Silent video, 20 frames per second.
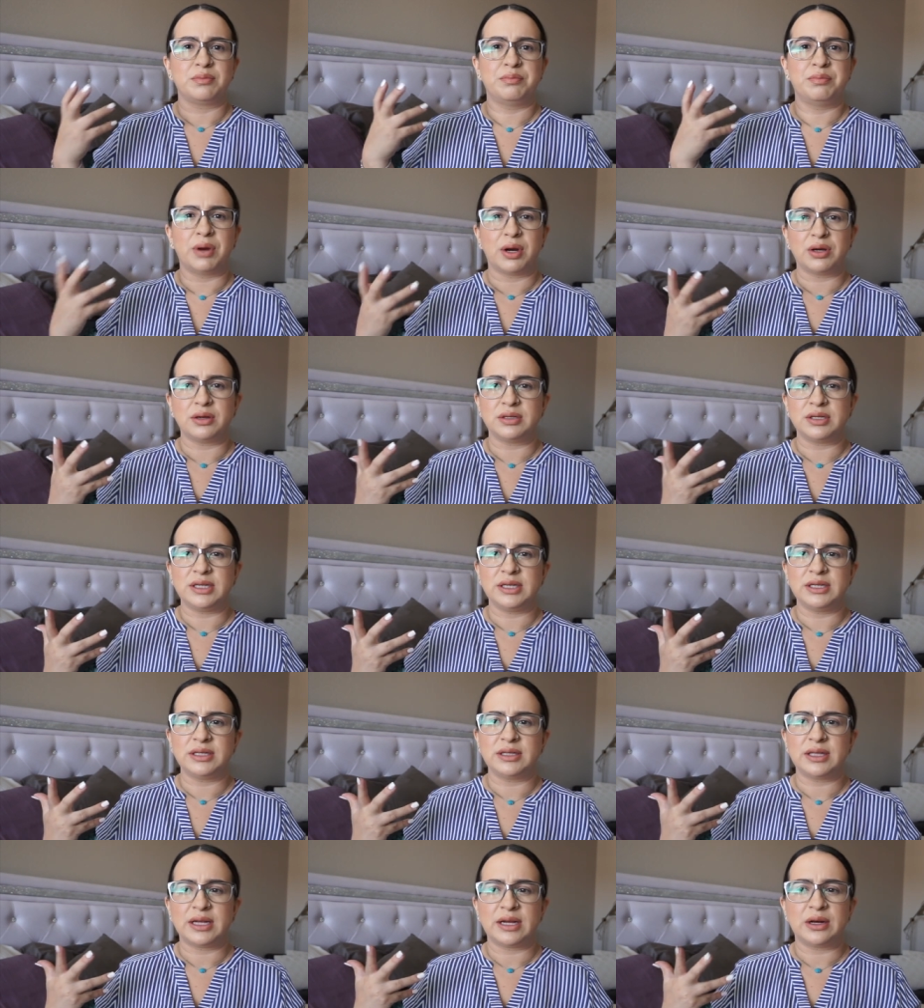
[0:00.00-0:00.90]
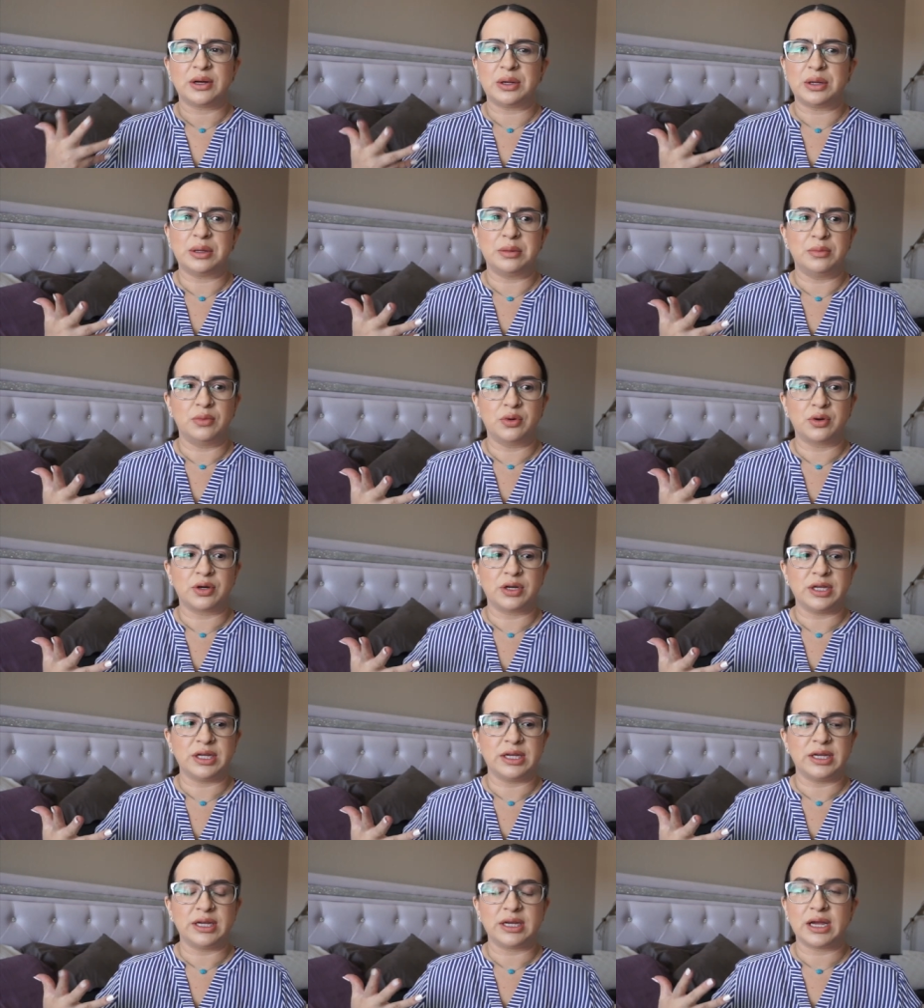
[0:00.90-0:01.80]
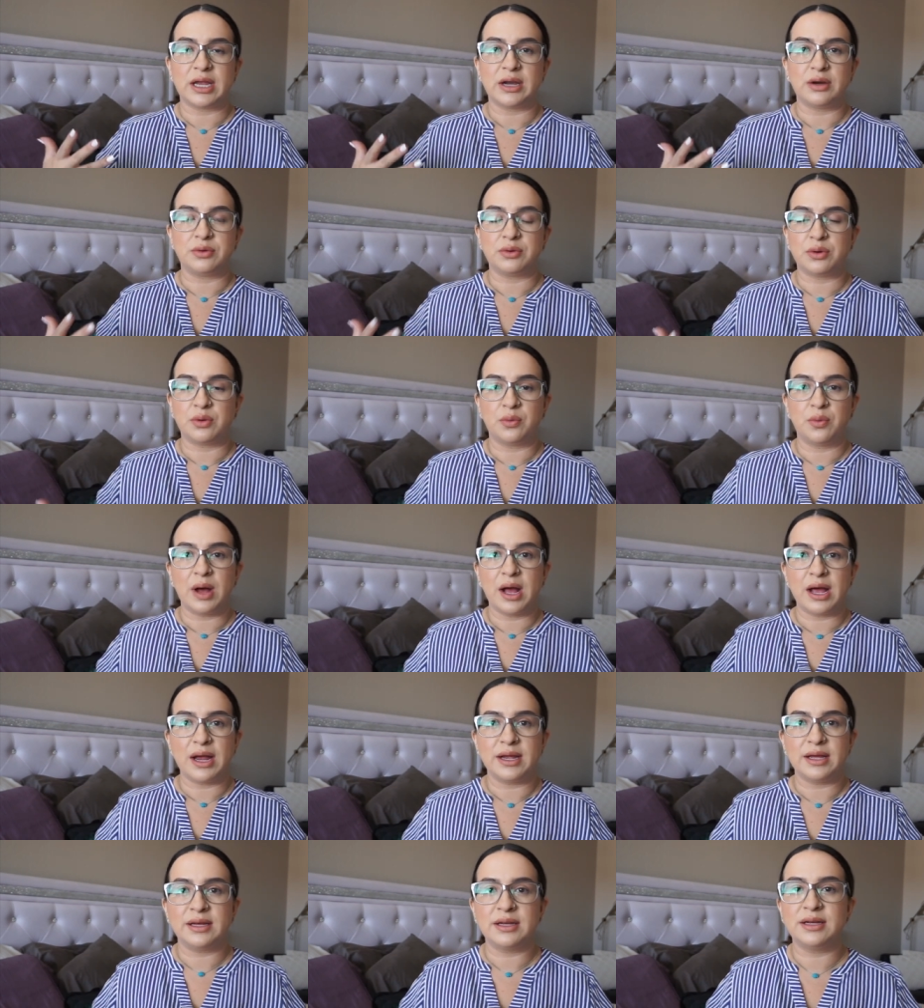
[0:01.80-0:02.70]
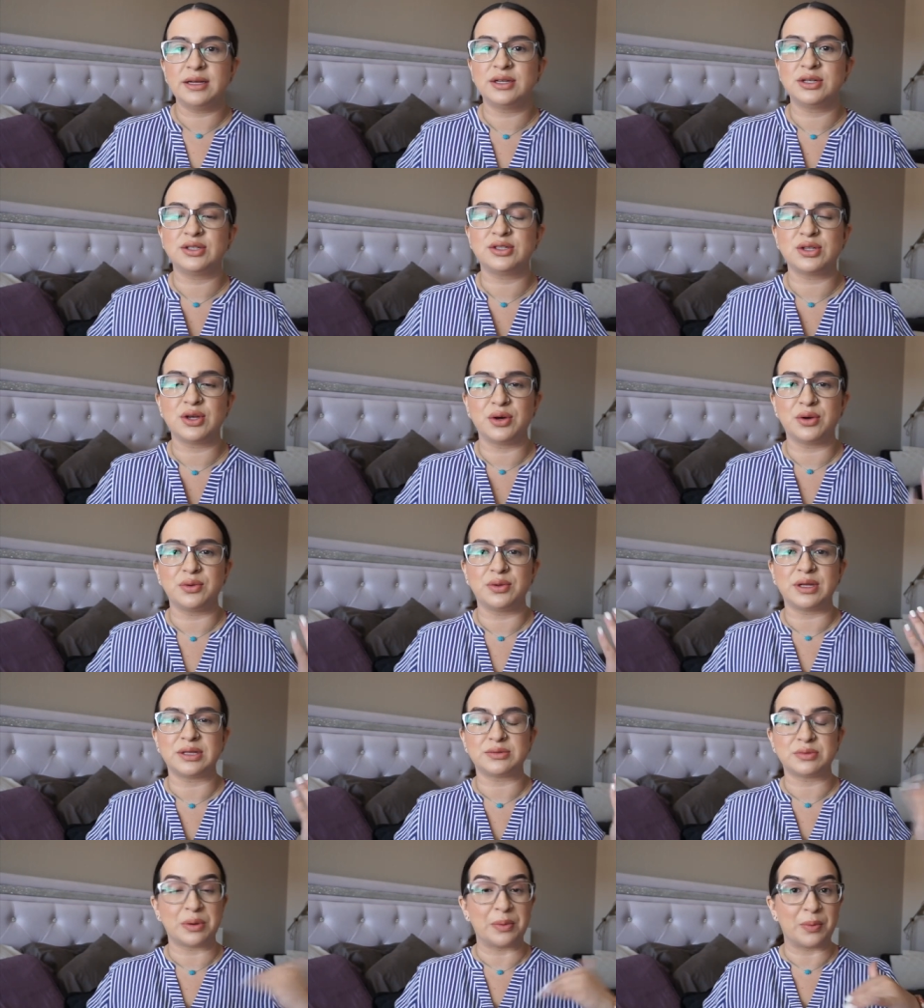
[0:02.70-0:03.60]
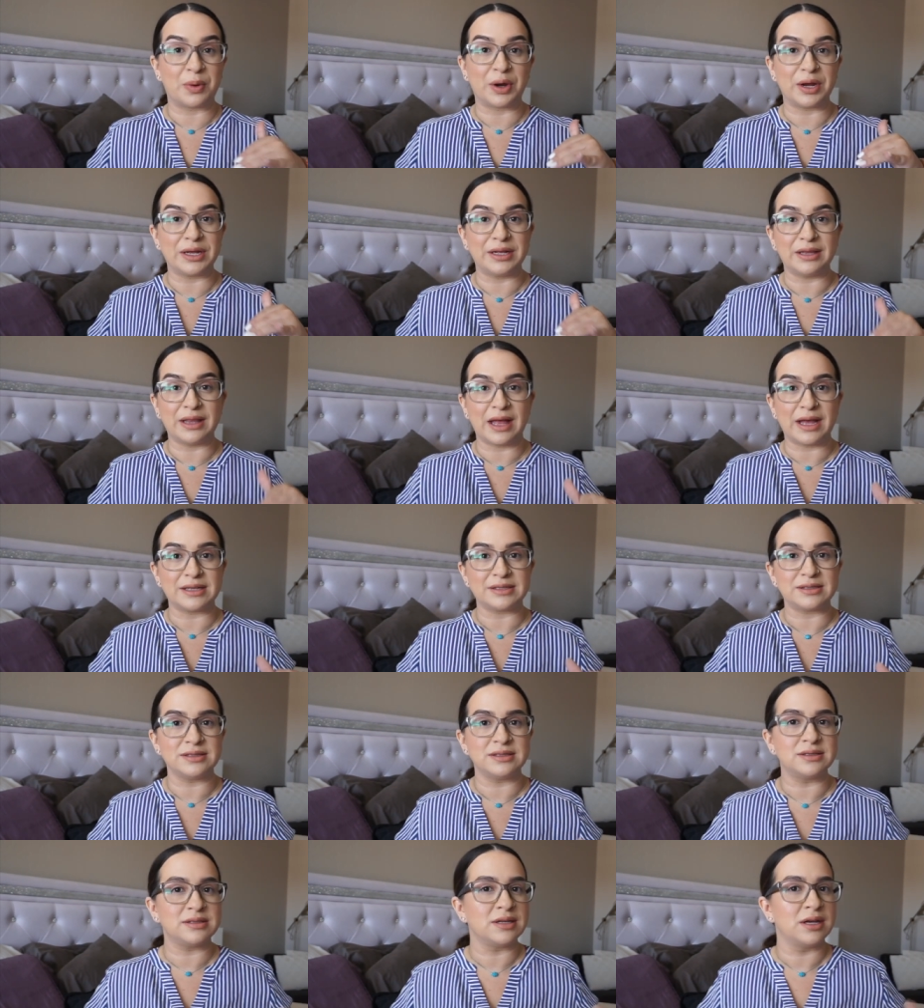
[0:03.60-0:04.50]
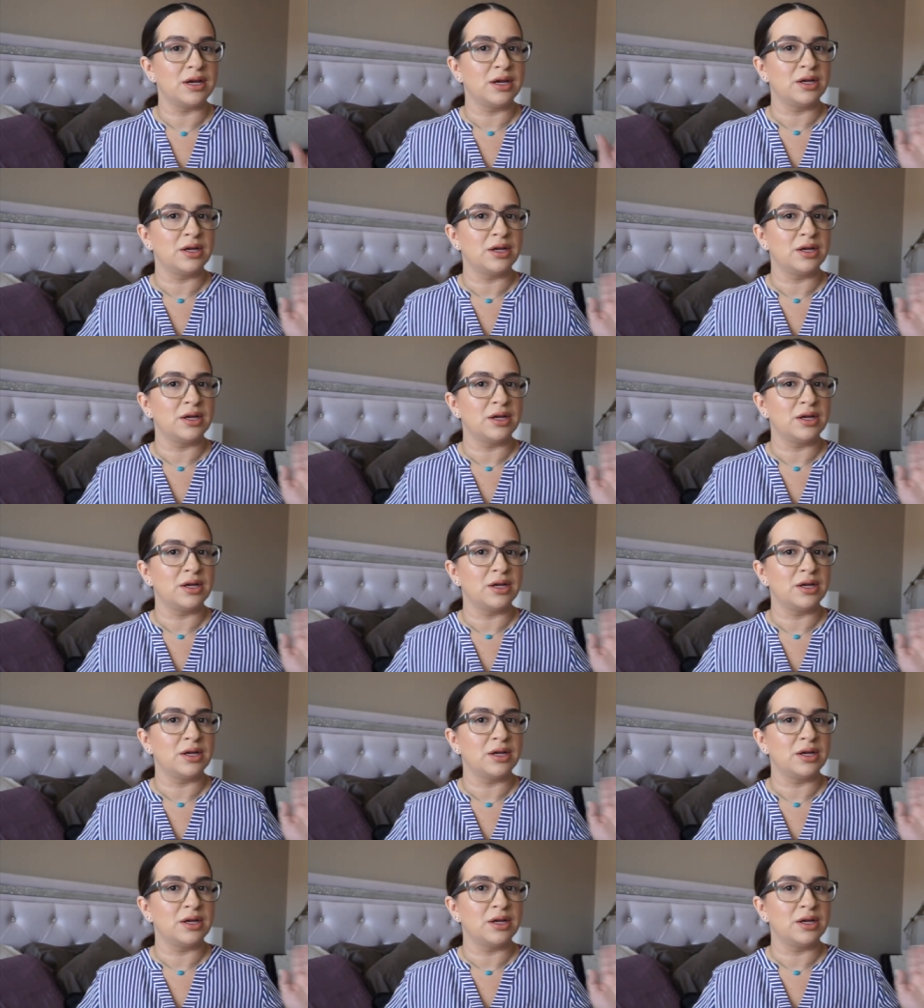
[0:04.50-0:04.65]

burning like all morning and I don't know why so that's why I'm wearing glasses.